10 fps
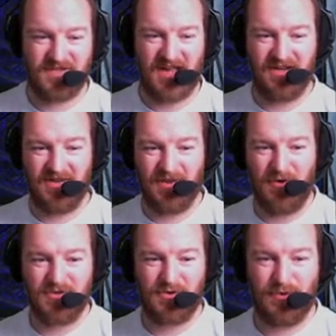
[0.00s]
sending the
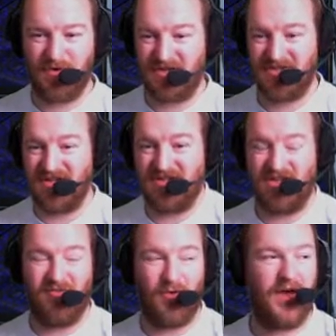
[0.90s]
Morse code as
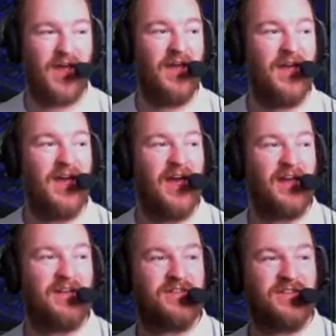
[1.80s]
you're aware.
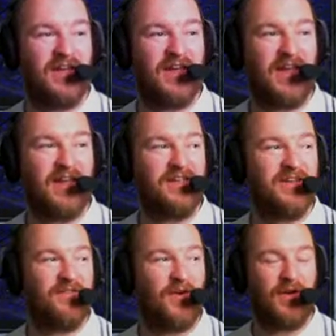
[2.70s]
It's
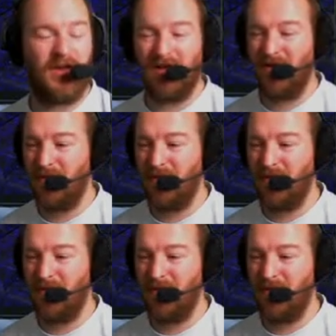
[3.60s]
you've got to